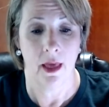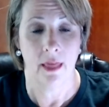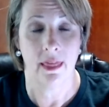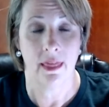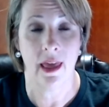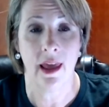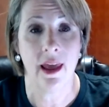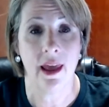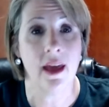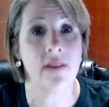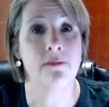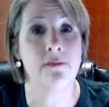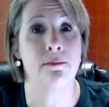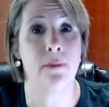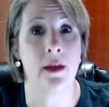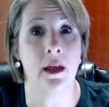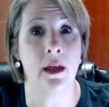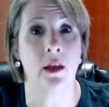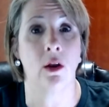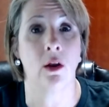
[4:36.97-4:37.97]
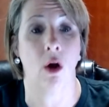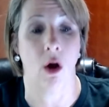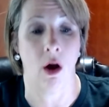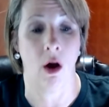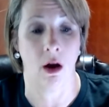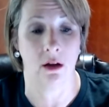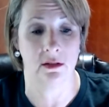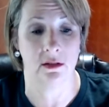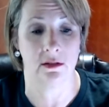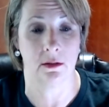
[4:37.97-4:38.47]
they have been
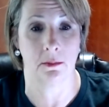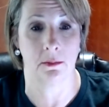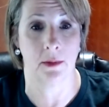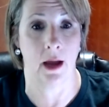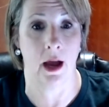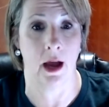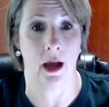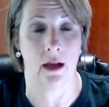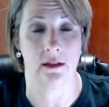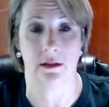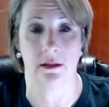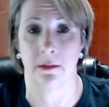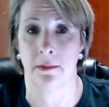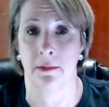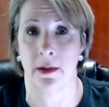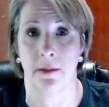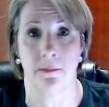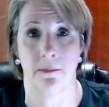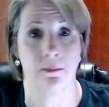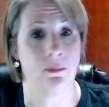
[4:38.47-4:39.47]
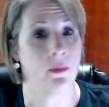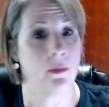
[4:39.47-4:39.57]
awesome, guys. I mean,